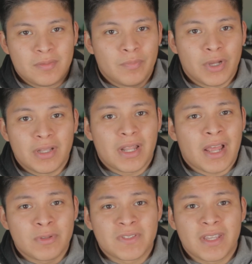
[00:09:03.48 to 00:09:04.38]
but I
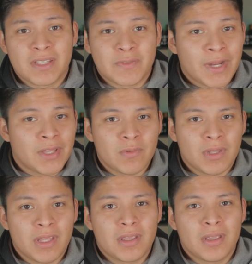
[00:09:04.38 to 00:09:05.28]
would say it's very
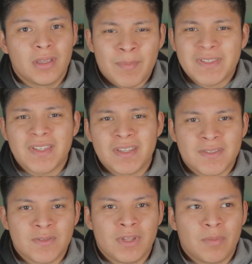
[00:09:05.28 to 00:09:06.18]
unique. I'm not saying
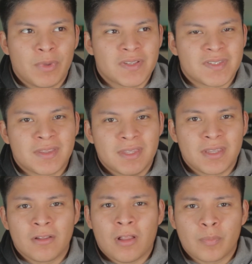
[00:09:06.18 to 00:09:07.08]
it's unique because I
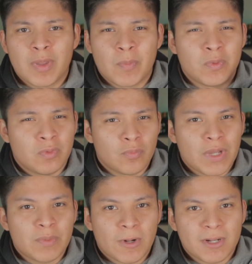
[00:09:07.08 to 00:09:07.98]
think a lot of people do
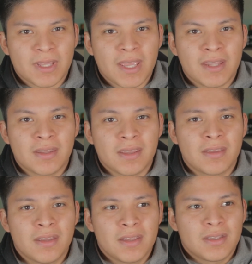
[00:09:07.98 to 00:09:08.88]
buy Prada
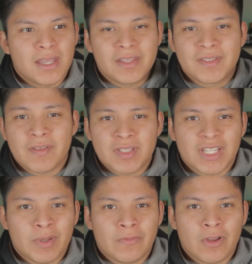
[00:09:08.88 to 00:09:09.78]
Candy. At least every
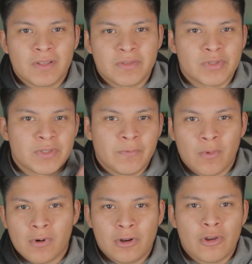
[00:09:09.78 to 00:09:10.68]
time I've gone to a
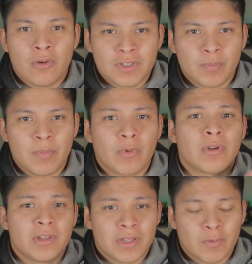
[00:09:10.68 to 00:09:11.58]
Sephora and Ulta, people are
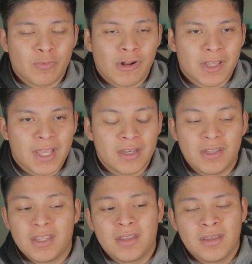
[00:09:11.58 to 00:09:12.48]
looking for Prada
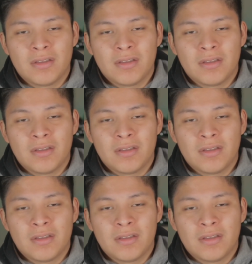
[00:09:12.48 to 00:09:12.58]
Candy.